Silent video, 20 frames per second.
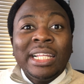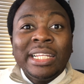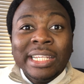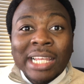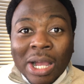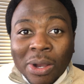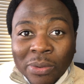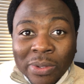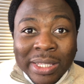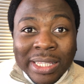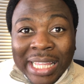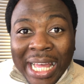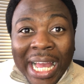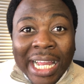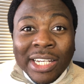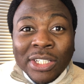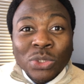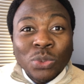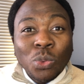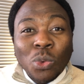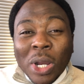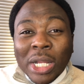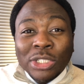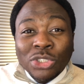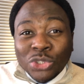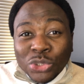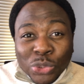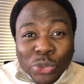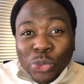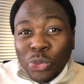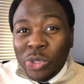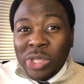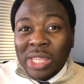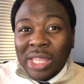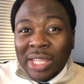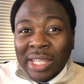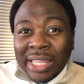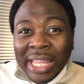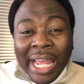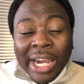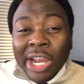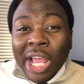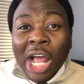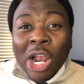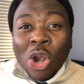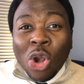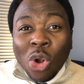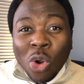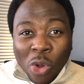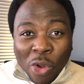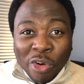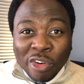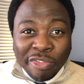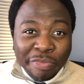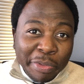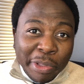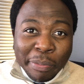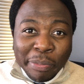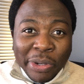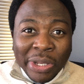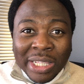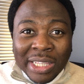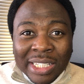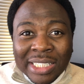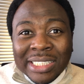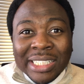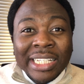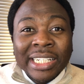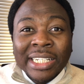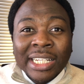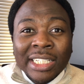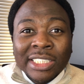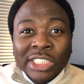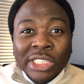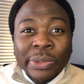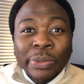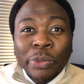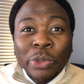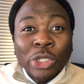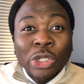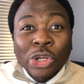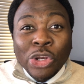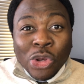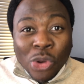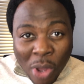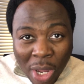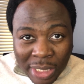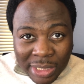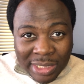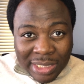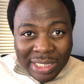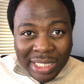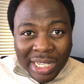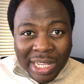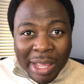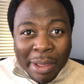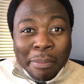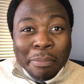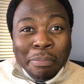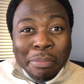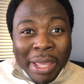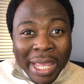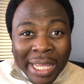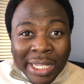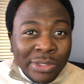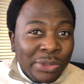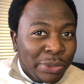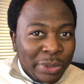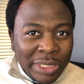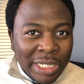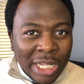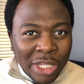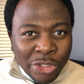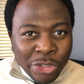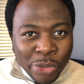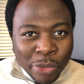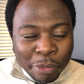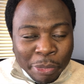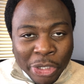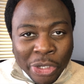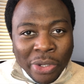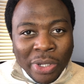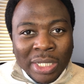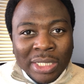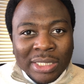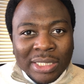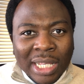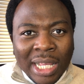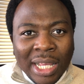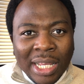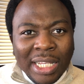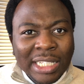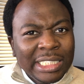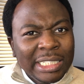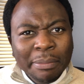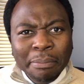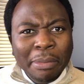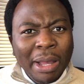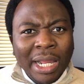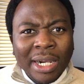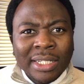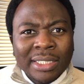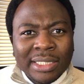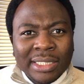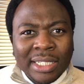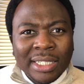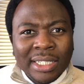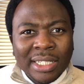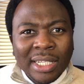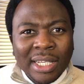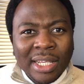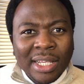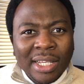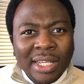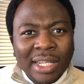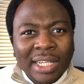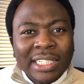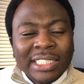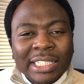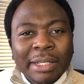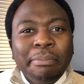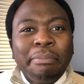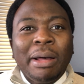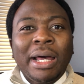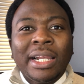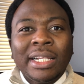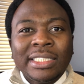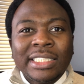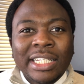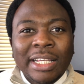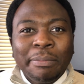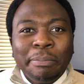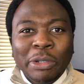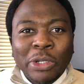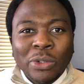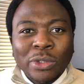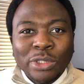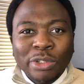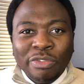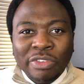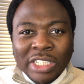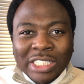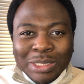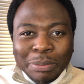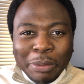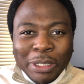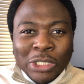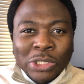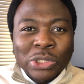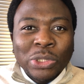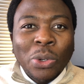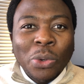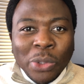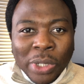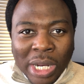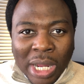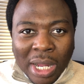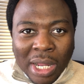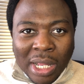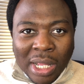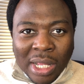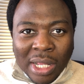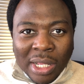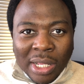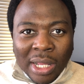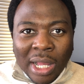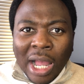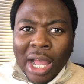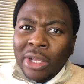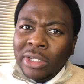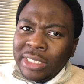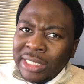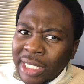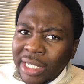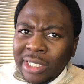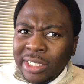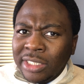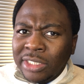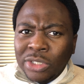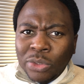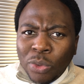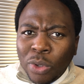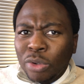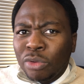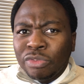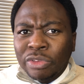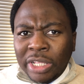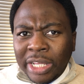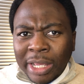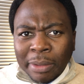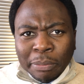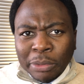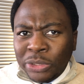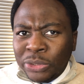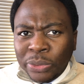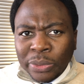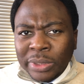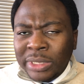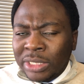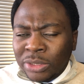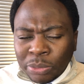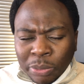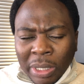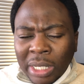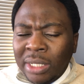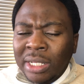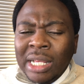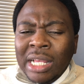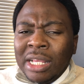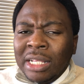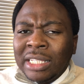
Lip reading: Now, that is one truth that a lot of people in this industry will not bear to tell you, because it's embarrassing. It's embarrassing because of this persona. I said it in one of the episodes as well.